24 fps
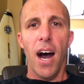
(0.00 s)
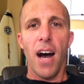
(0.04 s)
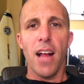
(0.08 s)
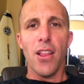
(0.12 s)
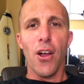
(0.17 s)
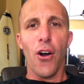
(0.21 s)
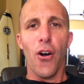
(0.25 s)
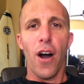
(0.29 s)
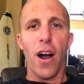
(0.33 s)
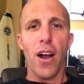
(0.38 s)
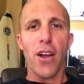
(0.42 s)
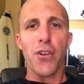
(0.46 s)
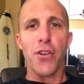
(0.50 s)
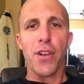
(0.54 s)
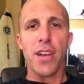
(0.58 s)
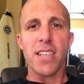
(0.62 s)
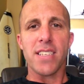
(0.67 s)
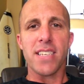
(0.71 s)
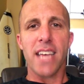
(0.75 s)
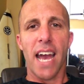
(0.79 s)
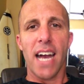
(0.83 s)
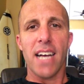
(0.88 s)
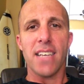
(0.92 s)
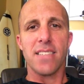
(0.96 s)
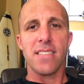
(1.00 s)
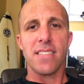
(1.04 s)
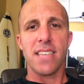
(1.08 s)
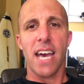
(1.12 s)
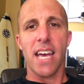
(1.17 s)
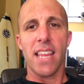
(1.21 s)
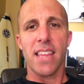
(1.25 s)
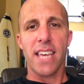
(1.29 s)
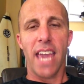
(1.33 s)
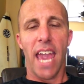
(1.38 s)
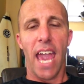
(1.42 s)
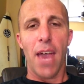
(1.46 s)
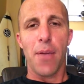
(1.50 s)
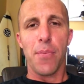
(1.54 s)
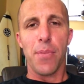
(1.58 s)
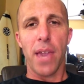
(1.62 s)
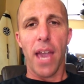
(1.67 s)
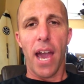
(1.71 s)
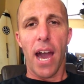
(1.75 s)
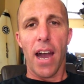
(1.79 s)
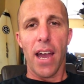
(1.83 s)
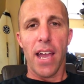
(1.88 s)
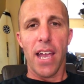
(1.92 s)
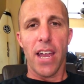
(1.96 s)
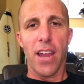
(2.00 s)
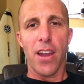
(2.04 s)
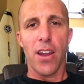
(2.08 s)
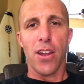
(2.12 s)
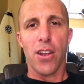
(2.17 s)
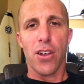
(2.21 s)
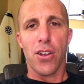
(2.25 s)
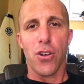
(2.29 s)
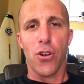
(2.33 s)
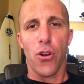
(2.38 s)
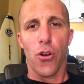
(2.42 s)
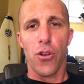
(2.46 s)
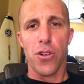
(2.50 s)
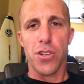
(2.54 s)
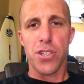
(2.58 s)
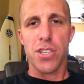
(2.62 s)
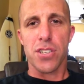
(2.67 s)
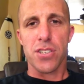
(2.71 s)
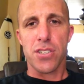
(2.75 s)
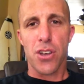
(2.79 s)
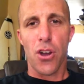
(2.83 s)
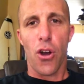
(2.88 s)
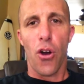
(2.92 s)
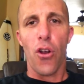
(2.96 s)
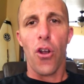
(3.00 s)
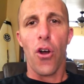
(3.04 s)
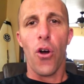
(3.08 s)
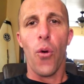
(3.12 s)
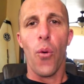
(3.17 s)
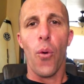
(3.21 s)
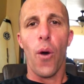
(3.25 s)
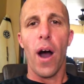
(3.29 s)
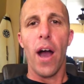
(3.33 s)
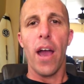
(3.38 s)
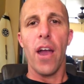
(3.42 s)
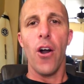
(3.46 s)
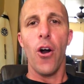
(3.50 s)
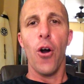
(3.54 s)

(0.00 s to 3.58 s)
Aloha and greetings, guys. Seth Gambee out here in gorgeous Kona, Hawaii.